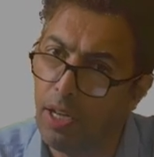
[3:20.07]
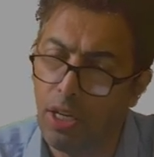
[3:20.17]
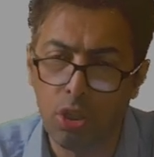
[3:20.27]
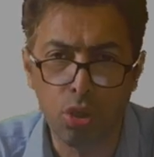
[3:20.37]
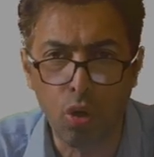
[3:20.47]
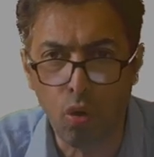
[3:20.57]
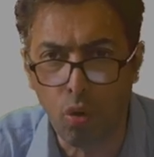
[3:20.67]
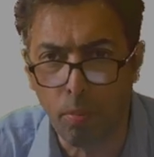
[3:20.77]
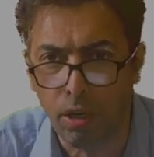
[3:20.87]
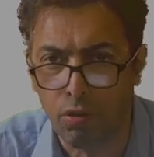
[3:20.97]
so
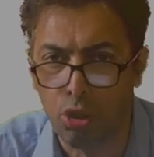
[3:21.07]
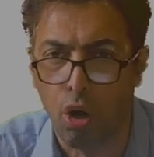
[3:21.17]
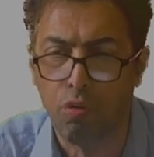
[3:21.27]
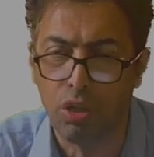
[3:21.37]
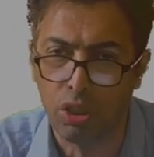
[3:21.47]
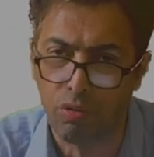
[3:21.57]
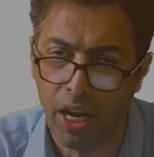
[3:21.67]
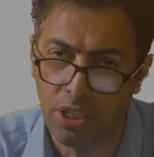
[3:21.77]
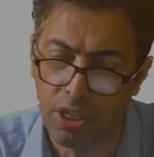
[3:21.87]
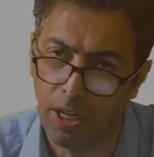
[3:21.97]
many Schaufer's
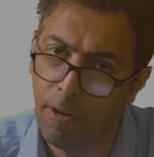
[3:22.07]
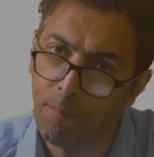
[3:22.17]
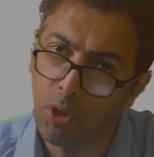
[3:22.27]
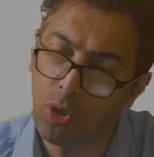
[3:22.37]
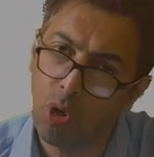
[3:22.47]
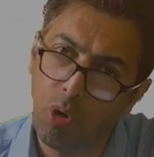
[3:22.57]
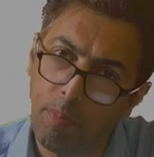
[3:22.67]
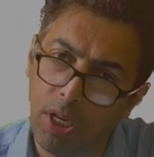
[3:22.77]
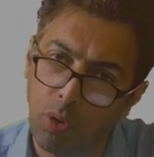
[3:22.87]
fracture, so many